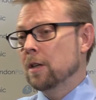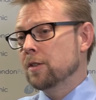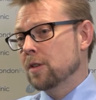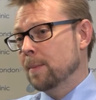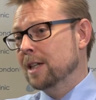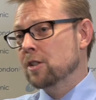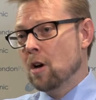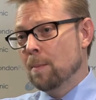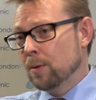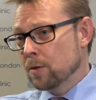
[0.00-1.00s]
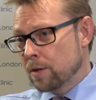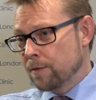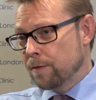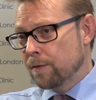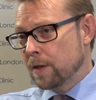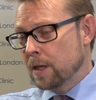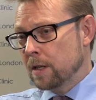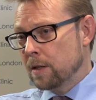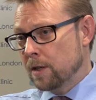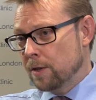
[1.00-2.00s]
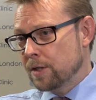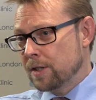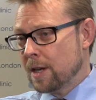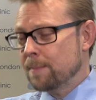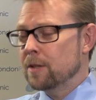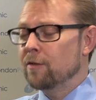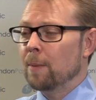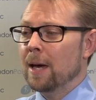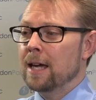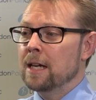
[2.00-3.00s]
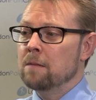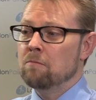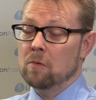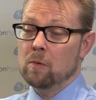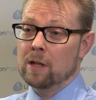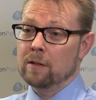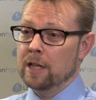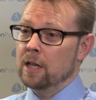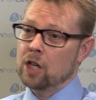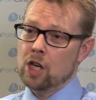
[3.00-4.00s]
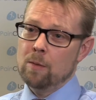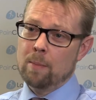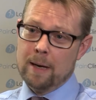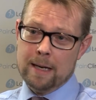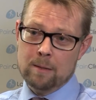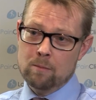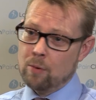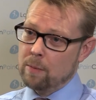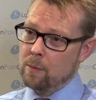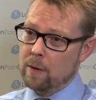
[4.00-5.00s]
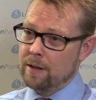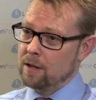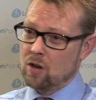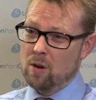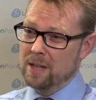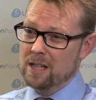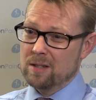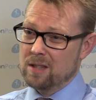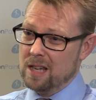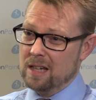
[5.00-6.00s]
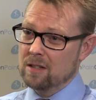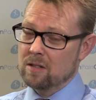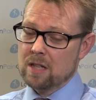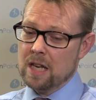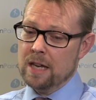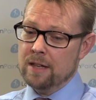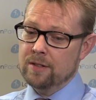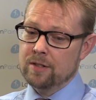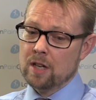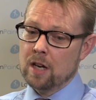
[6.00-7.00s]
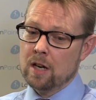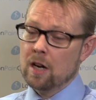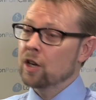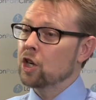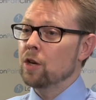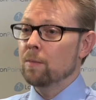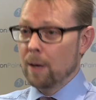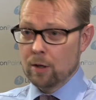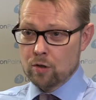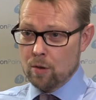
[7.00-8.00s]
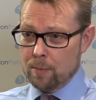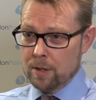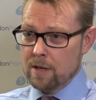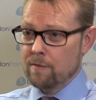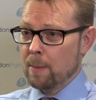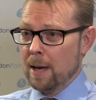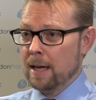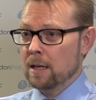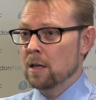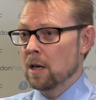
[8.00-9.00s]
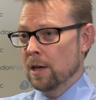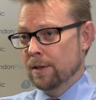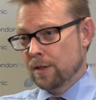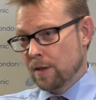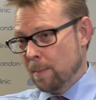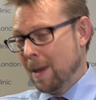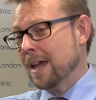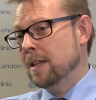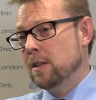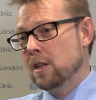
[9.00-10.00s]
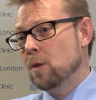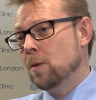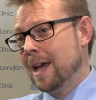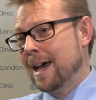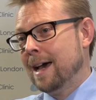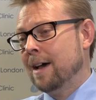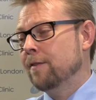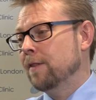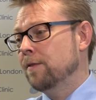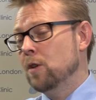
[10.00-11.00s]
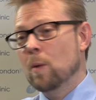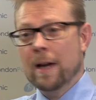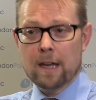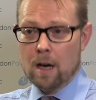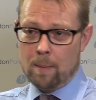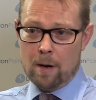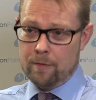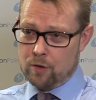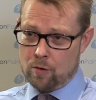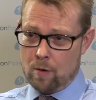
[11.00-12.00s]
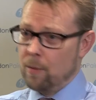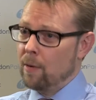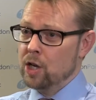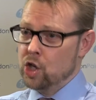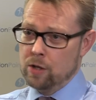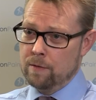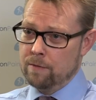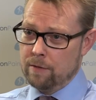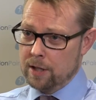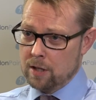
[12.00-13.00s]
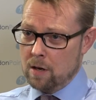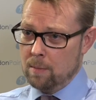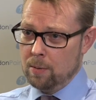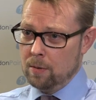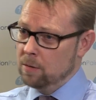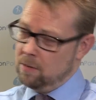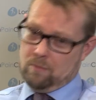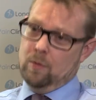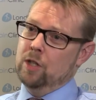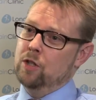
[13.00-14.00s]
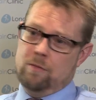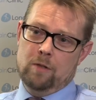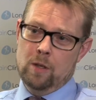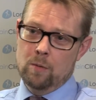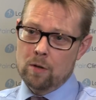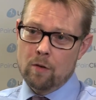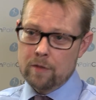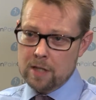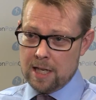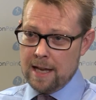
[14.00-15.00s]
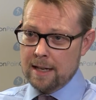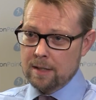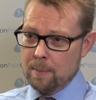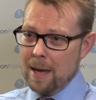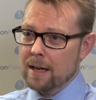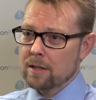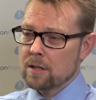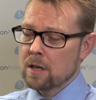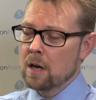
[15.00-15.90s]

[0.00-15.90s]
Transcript: Some examples of uh, nociceptive pain, well, in acute pain, probably one of the commonest things is uh, acute post-operative pain. So the pain that you would have if you wake up after an operation, for example, which you would obviously expect.